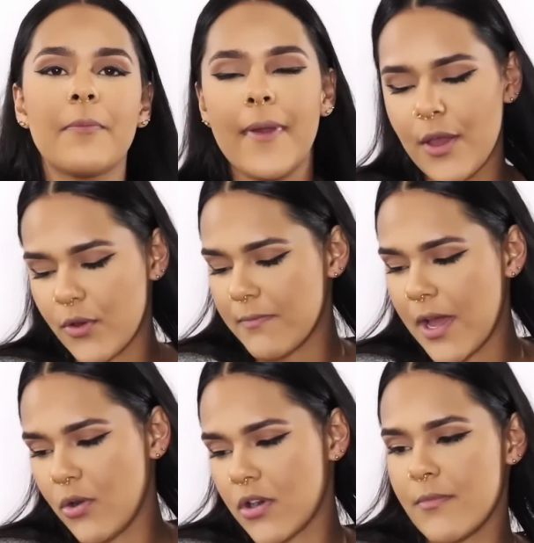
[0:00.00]
gonna bake with
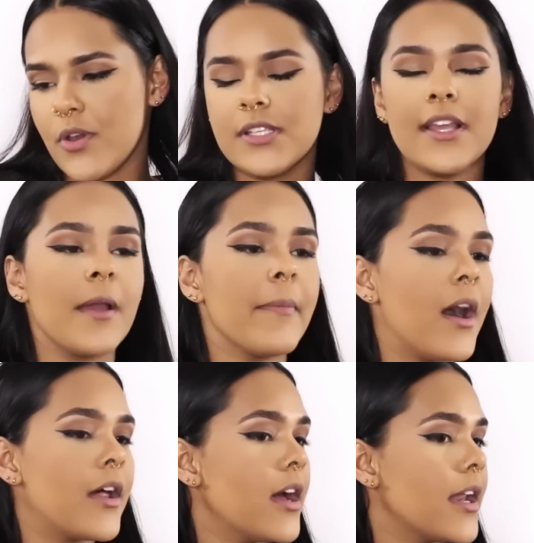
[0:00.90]
my Mercier
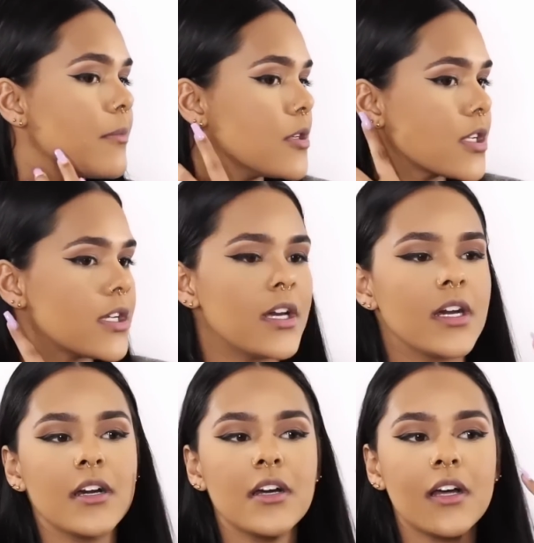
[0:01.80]
powder, and I'm just
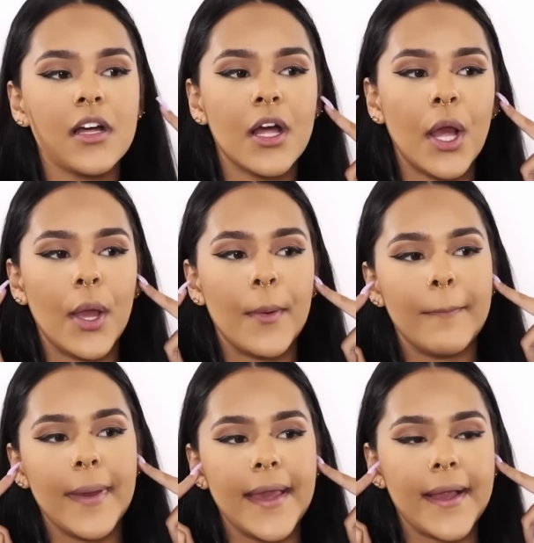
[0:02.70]
gonna
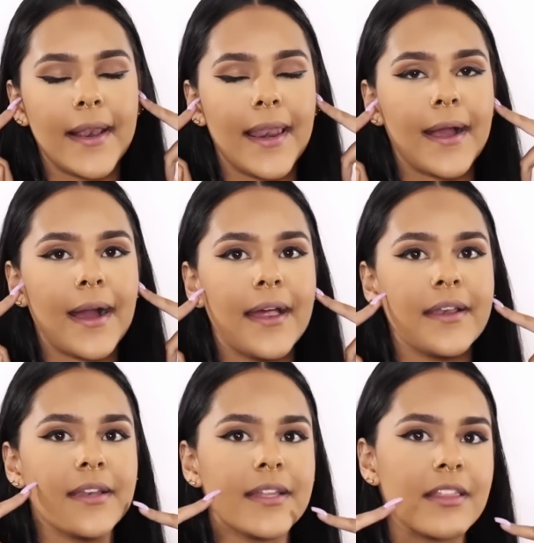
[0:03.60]
bake like
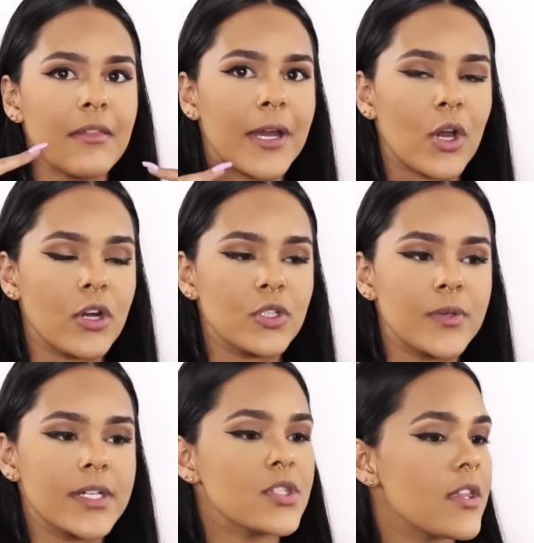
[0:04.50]
underneath my
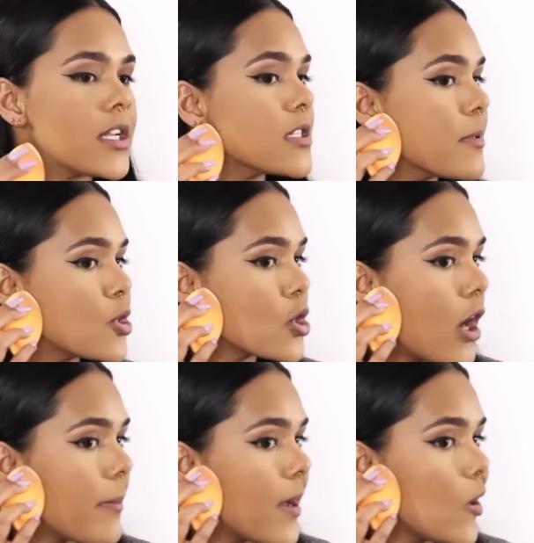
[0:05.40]
contour so that it's a bit
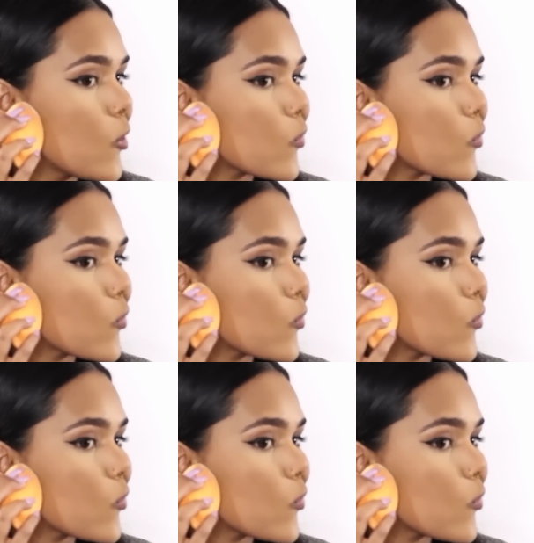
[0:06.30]
sharper.